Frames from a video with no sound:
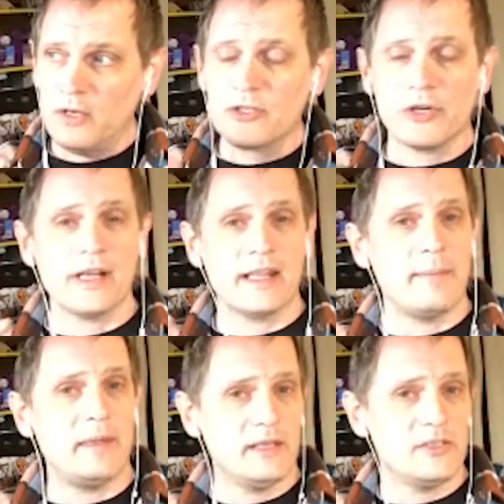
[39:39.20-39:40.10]
turning
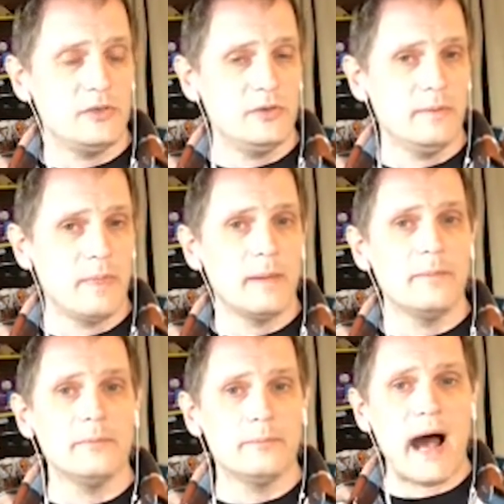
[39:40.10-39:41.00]
them into
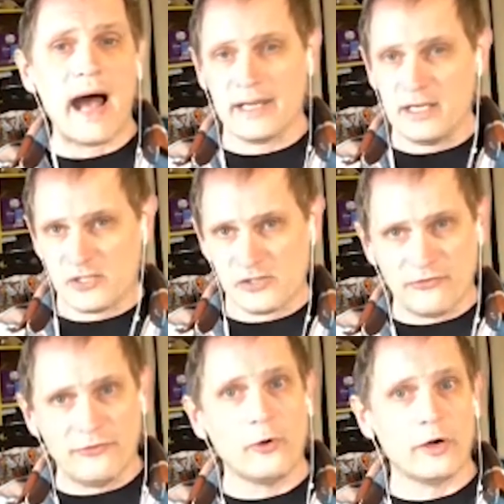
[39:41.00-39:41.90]
bodies,
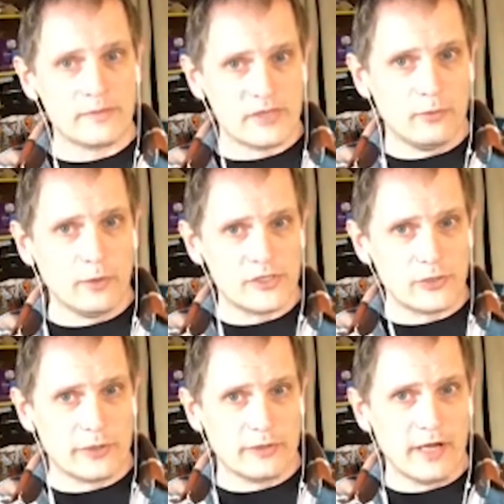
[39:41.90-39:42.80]
forms of one
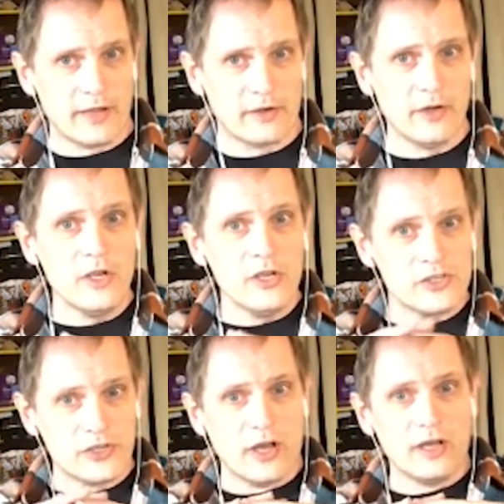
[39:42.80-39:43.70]
sort or another,
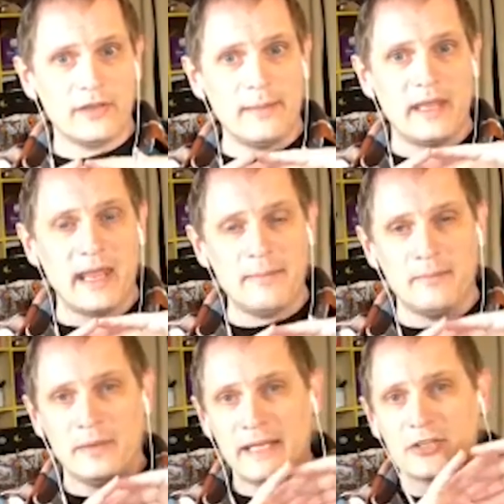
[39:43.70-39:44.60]
so that they
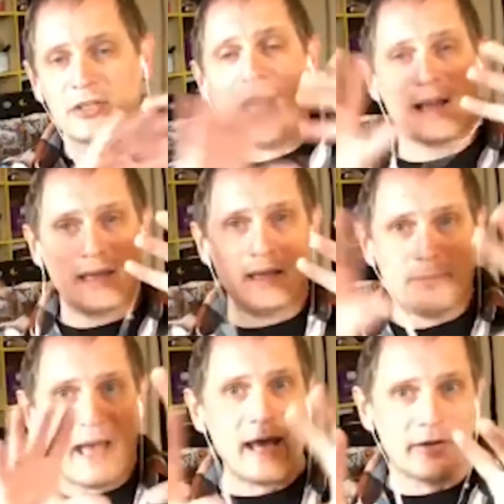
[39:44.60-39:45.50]
became interlocking
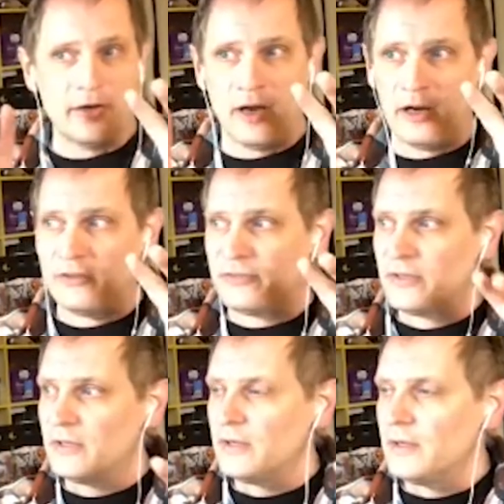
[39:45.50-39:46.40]
pattern of,
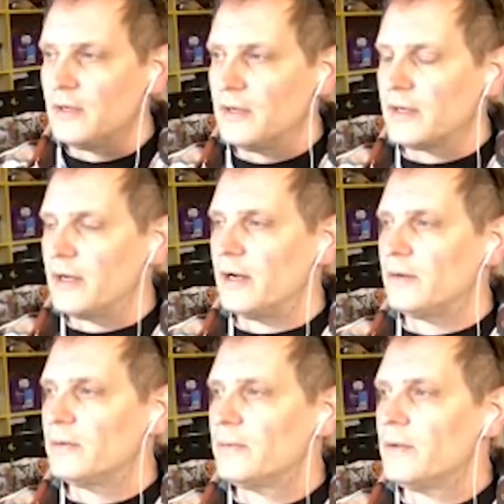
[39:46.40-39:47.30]
you
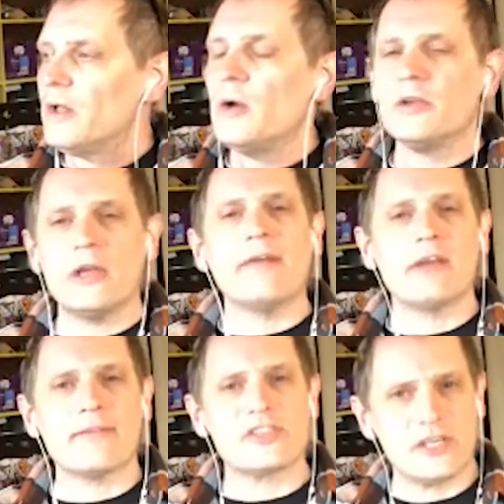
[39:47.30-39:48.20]
know, have
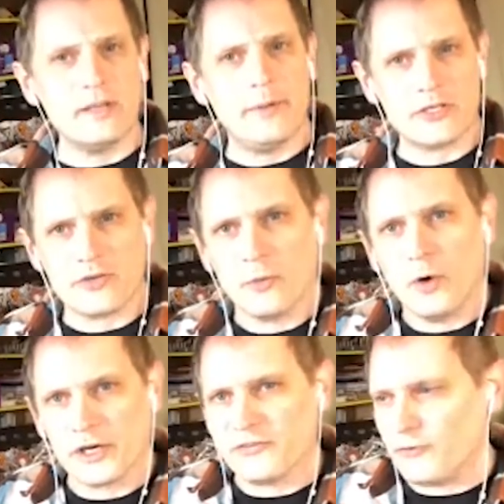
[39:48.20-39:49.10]
you ever seen the picture of the
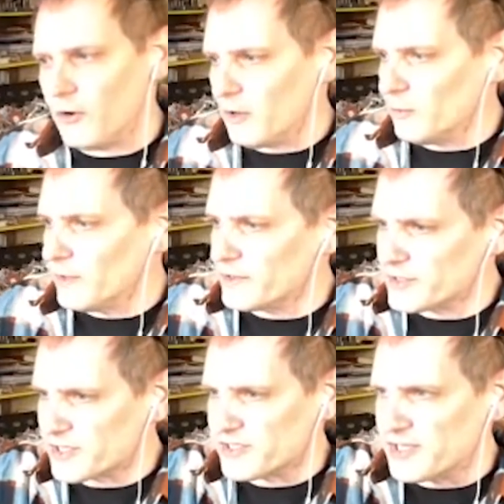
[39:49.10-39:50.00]
waterfall where
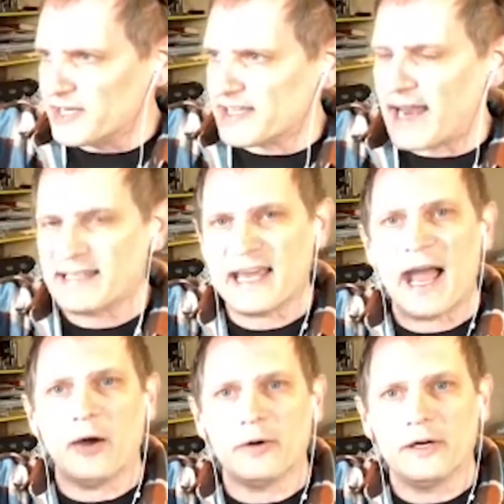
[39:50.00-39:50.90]
there's a zigzag
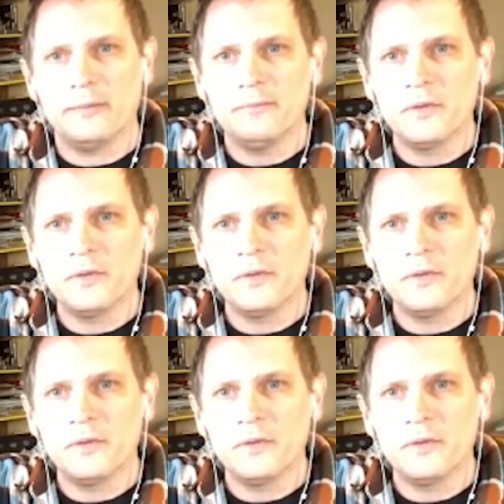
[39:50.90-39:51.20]
tower